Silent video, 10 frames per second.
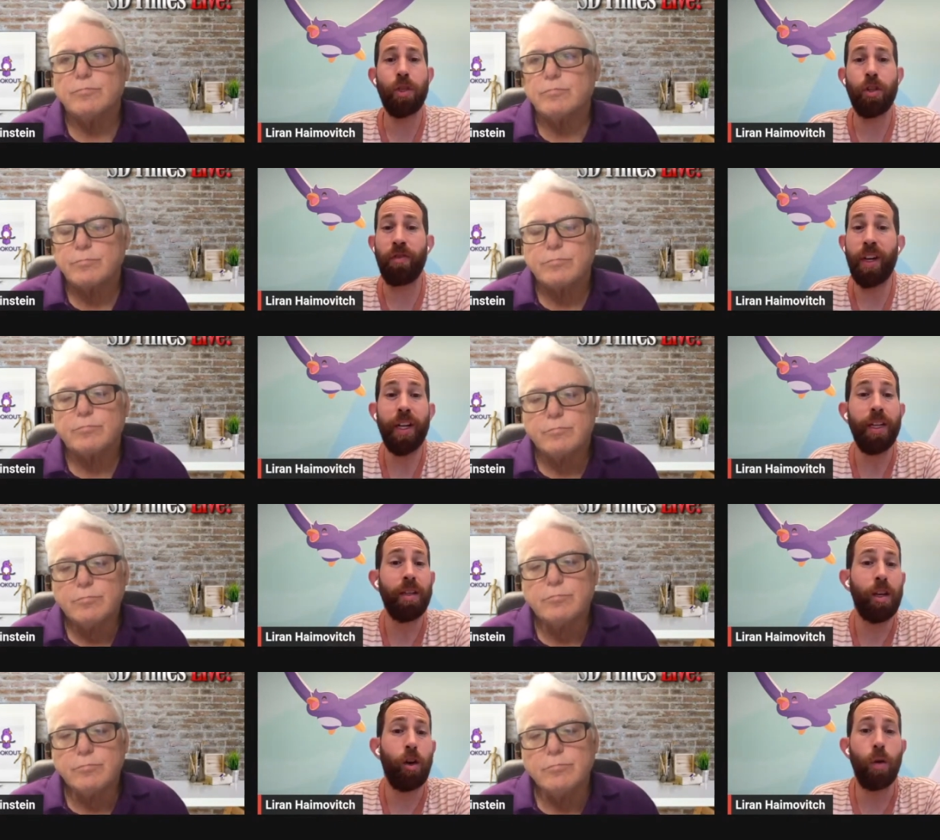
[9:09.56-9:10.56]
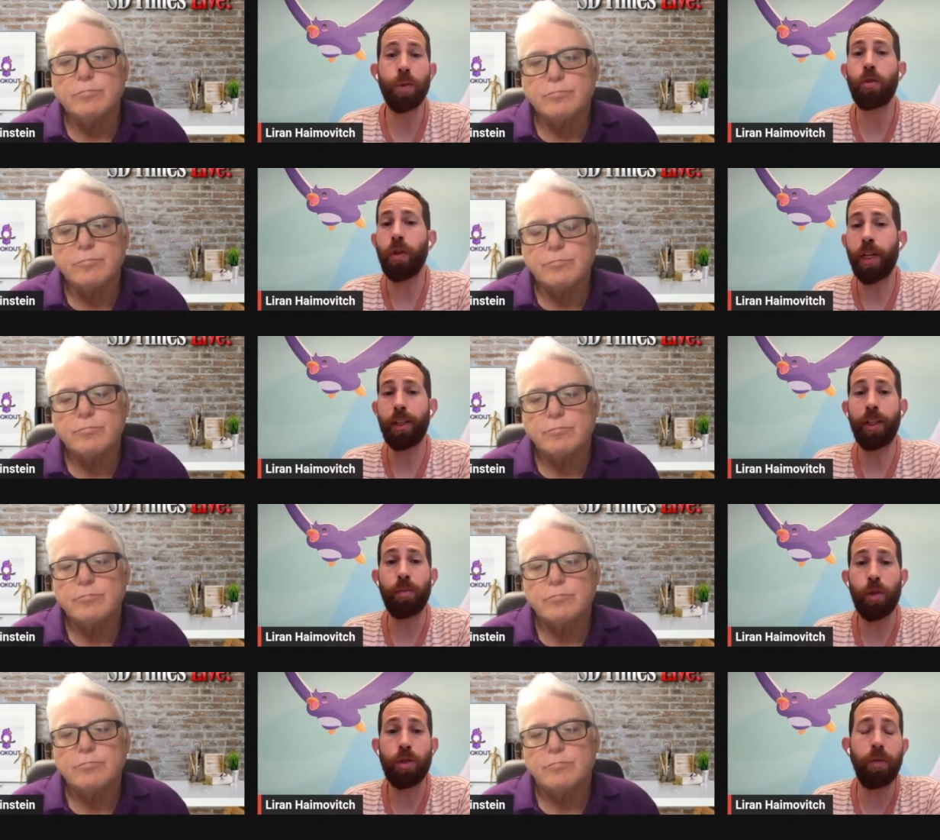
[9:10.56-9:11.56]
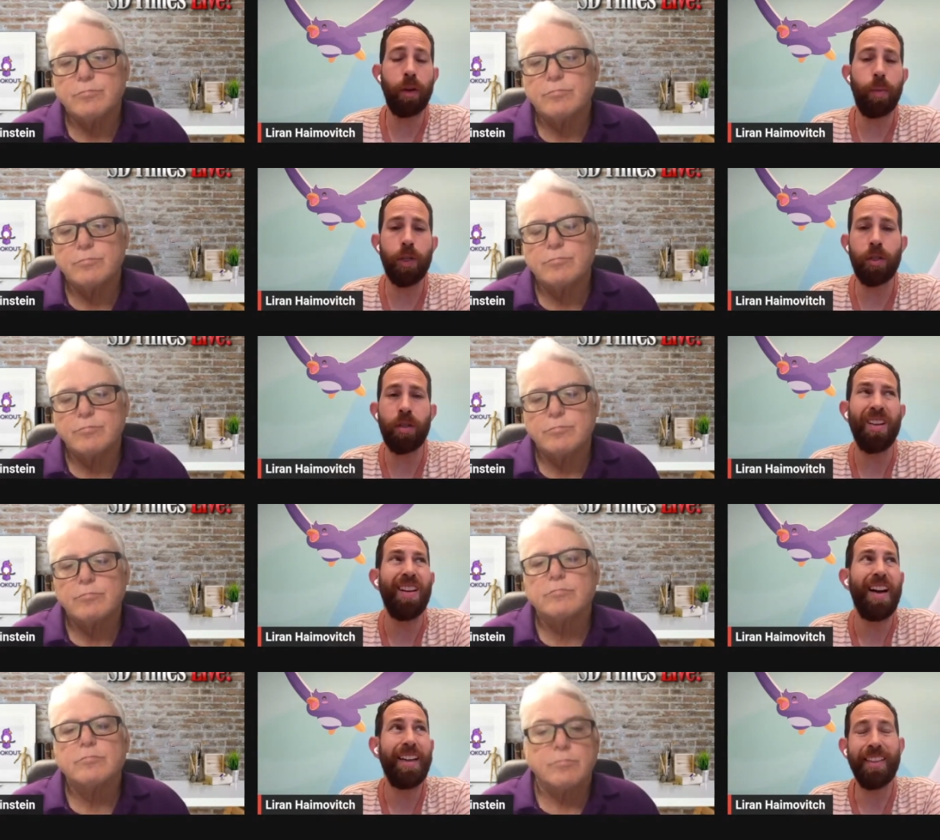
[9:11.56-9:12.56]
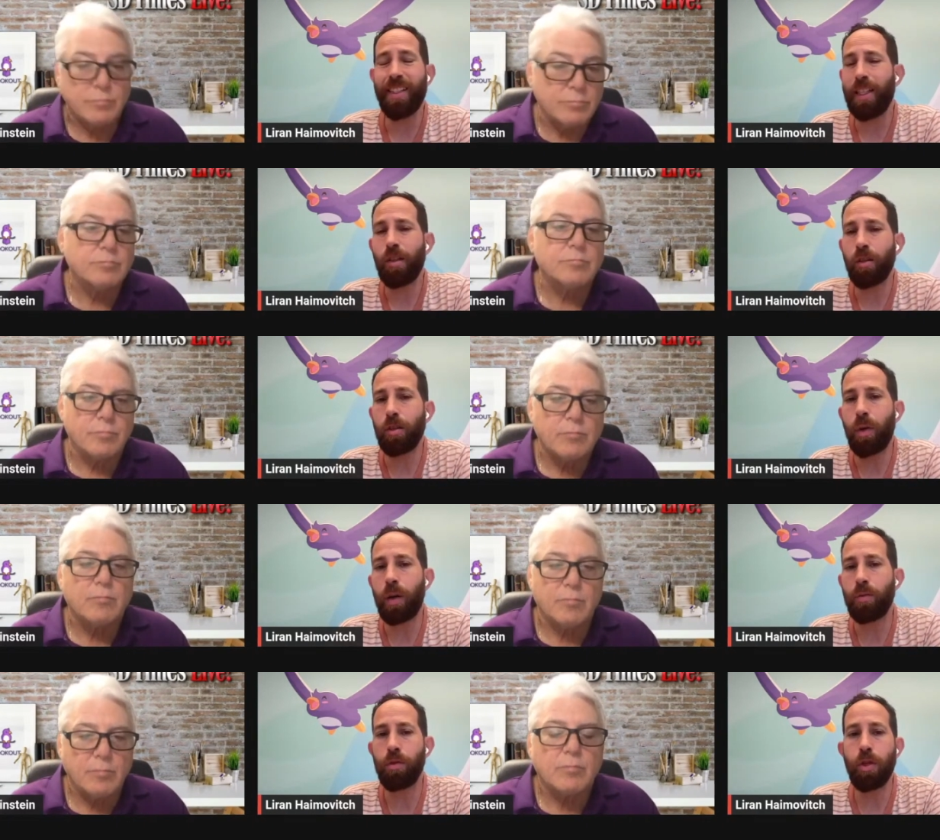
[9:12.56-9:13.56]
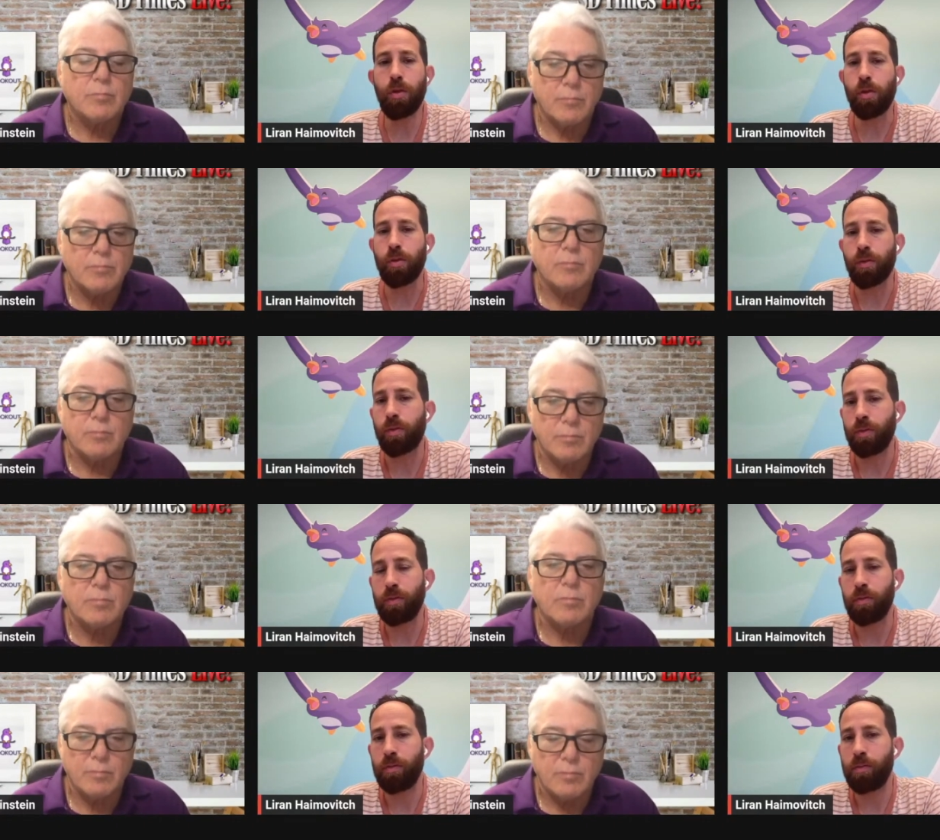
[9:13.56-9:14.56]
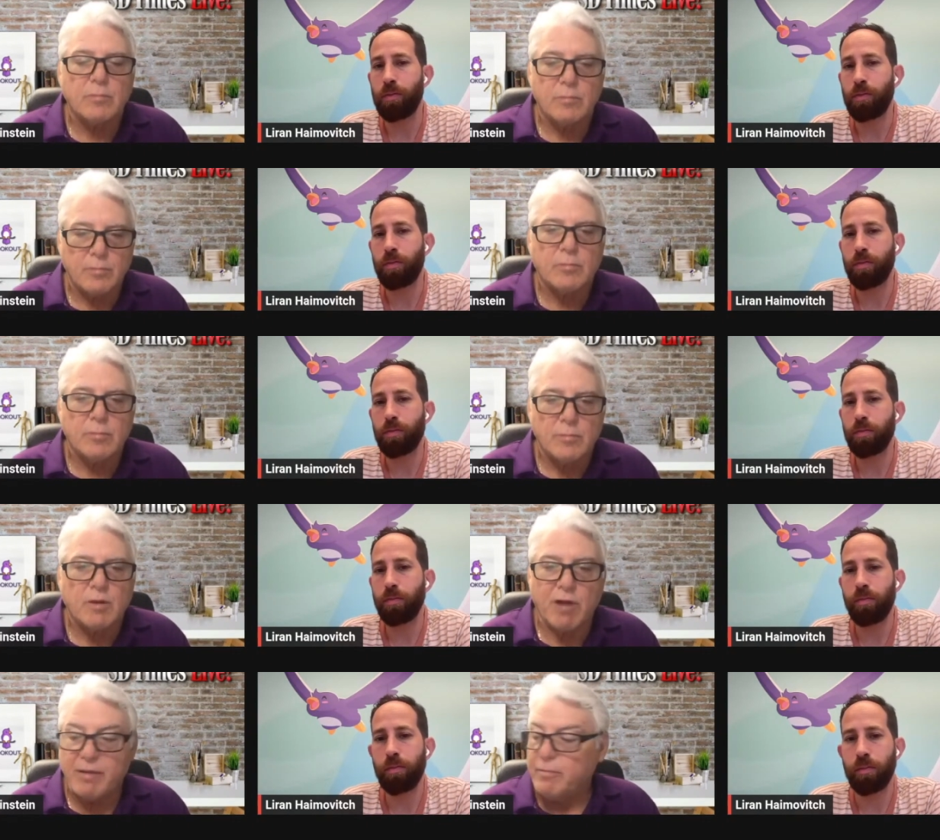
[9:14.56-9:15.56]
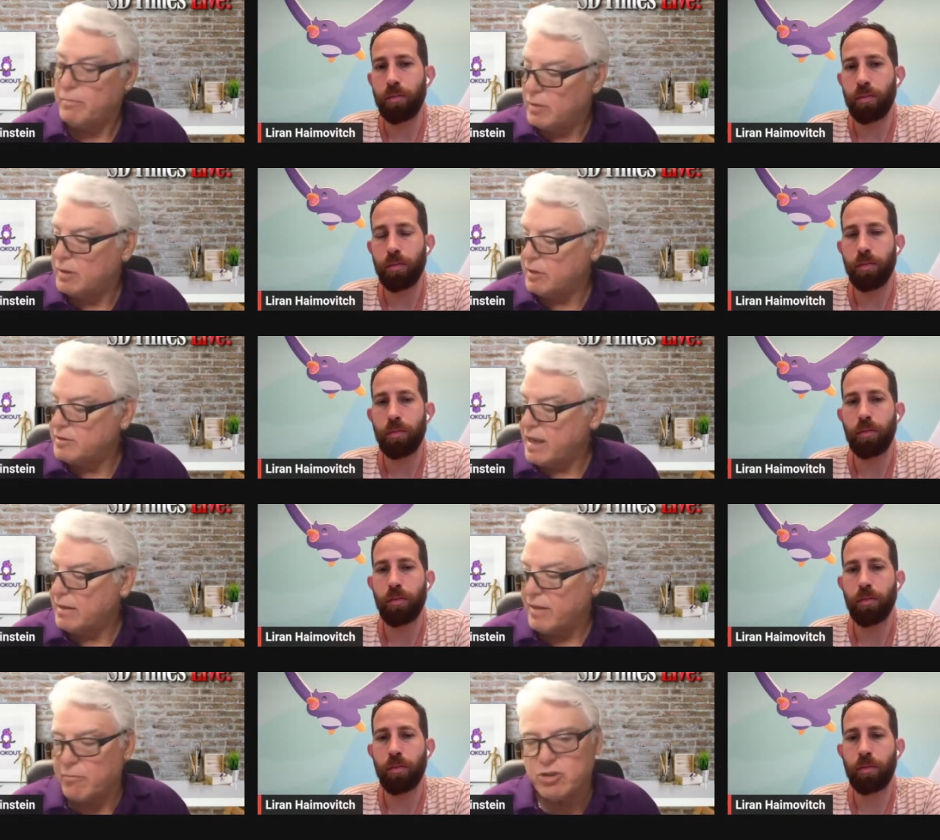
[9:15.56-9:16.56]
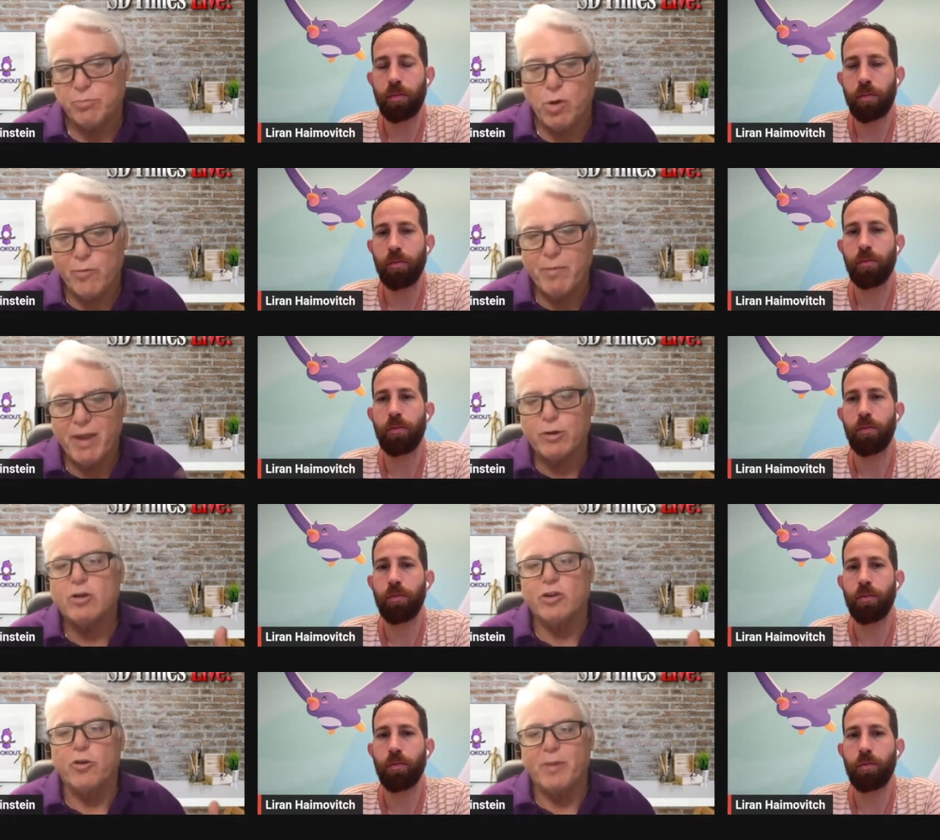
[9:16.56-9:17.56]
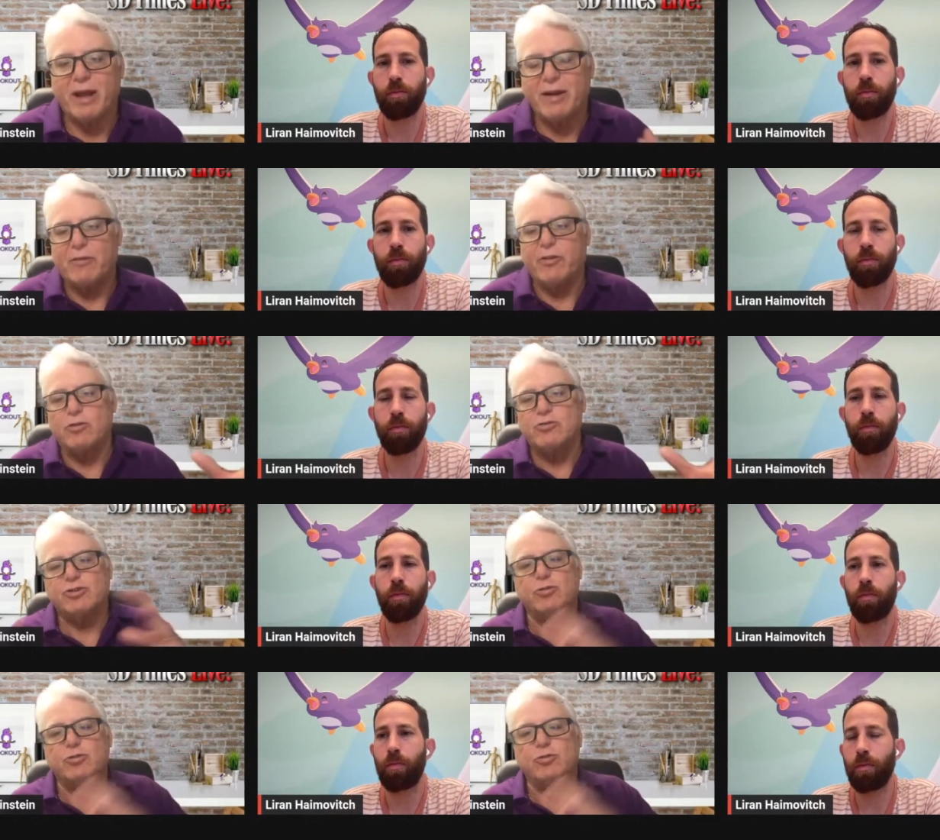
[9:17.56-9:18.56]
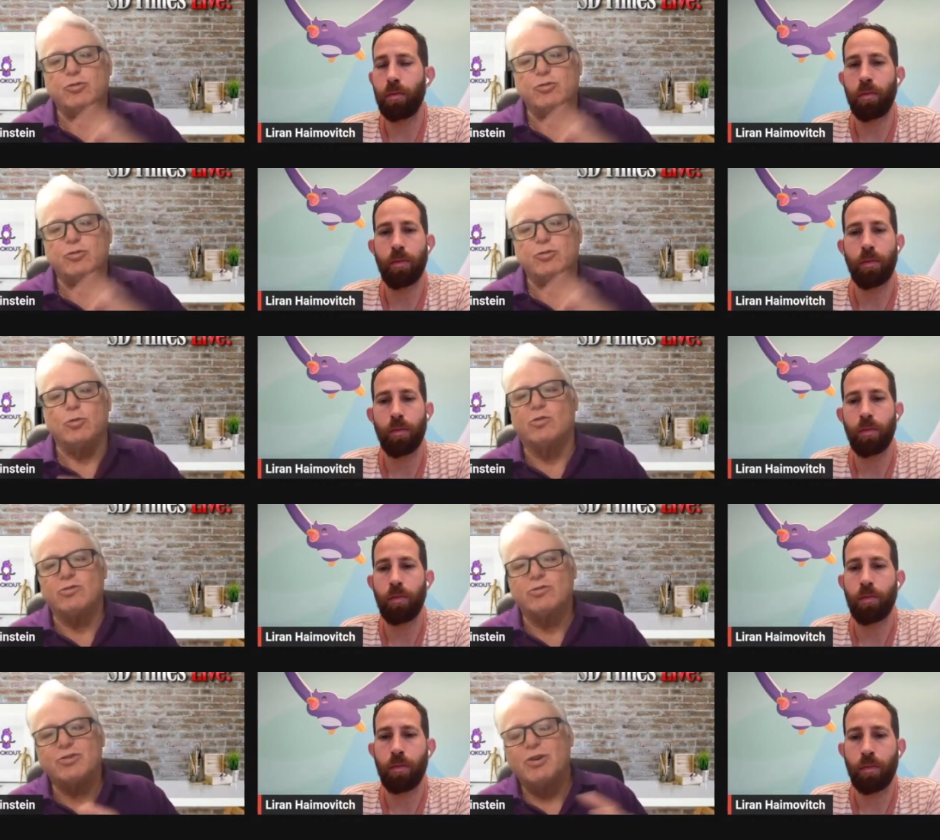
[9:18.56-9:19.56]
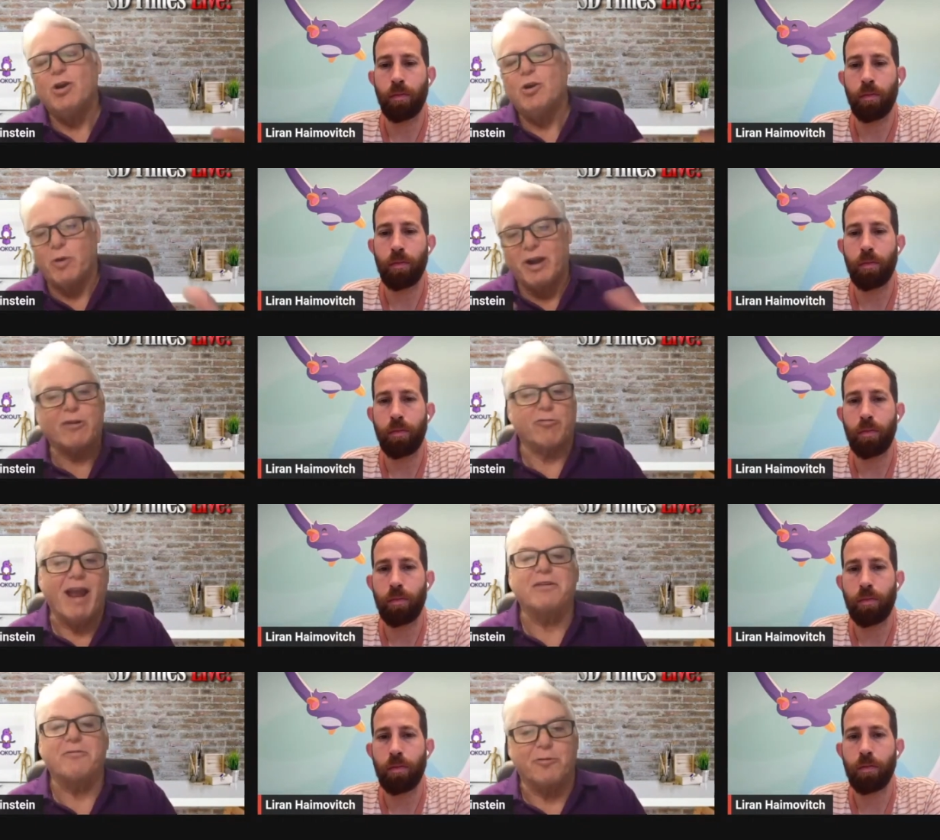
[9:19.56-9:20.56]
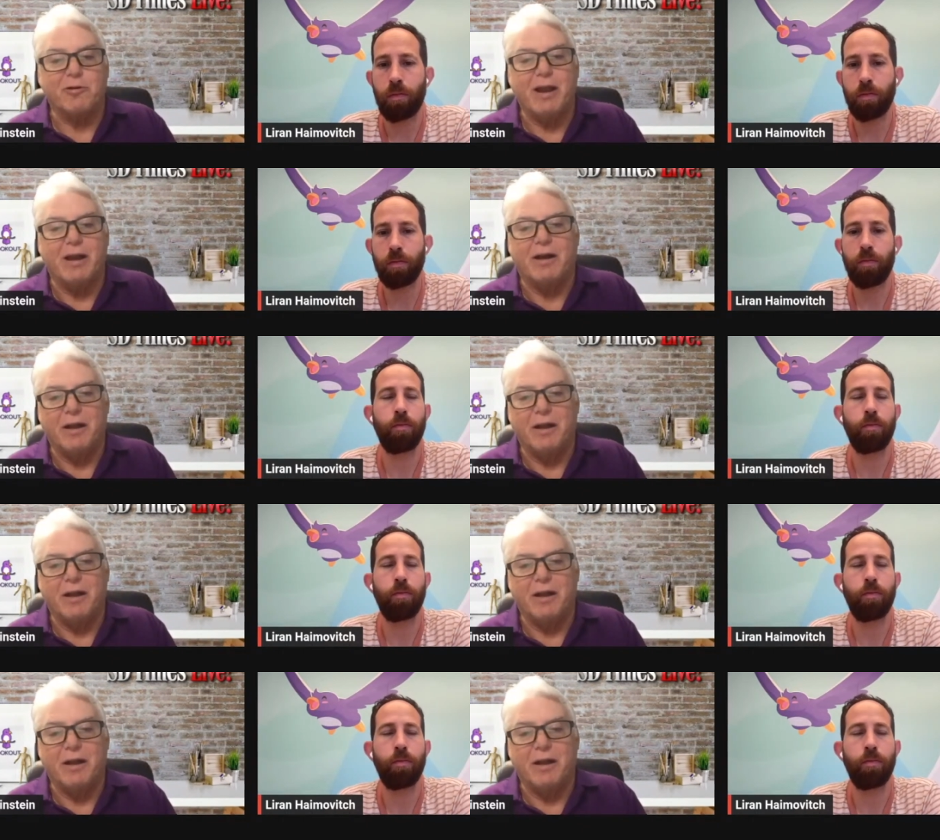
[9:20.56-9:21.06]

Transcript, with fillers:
Speaker 1: which are very ops oriented and most developers honestly don't know how to use.
Speaker 2: Right. Uh, well, exactly. That was the point we made earlier about how those tools were not created for uh, engineers. It